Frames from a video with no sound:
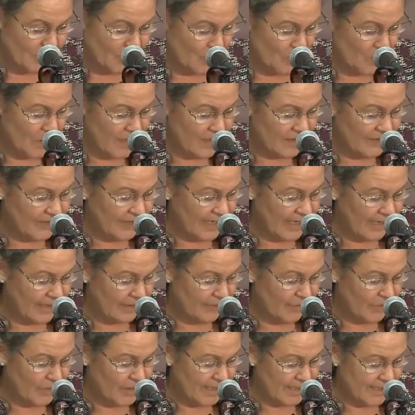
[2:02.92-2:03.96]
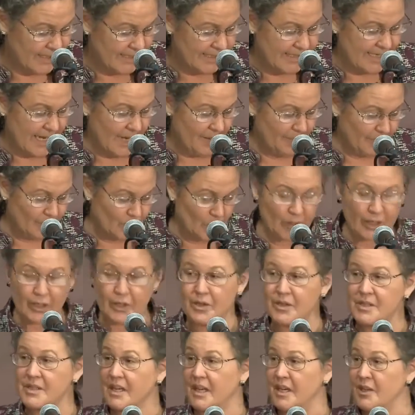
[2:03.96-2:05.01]
her one of California's top
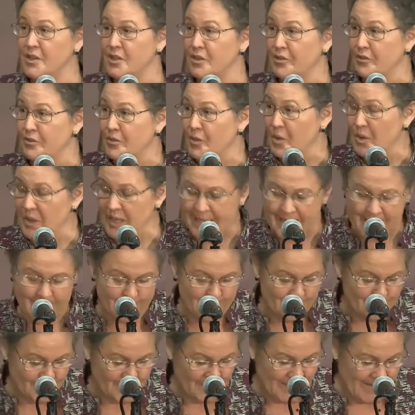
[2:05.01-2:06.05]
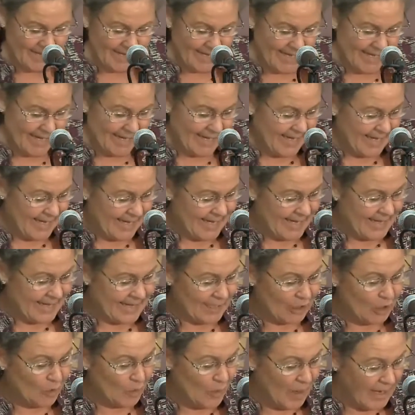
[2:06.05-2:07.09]
lawyers under 40.
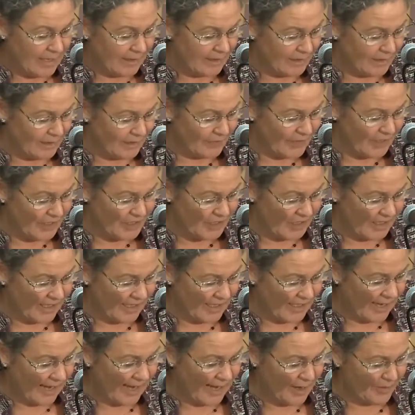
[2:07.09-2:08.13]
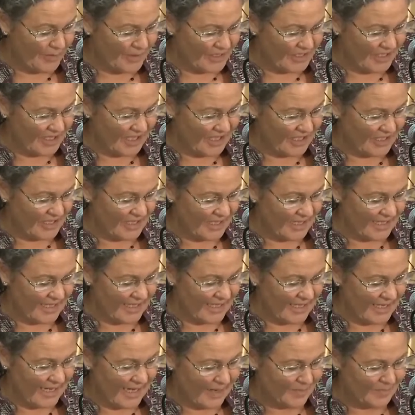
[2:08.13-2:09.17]
The Chronicle of Higher
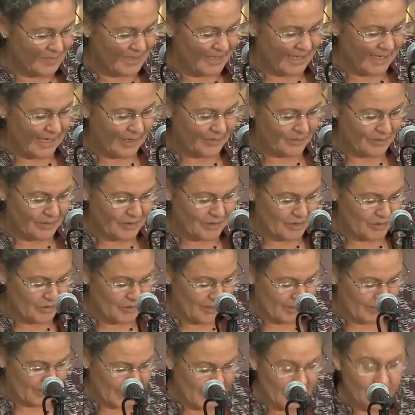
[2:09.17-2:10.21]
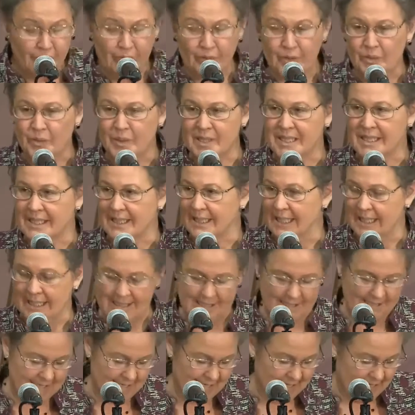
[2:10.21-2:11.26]
Education named Catherine to their influence
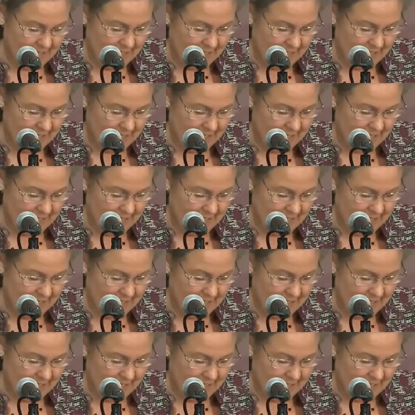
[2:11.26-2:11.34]
list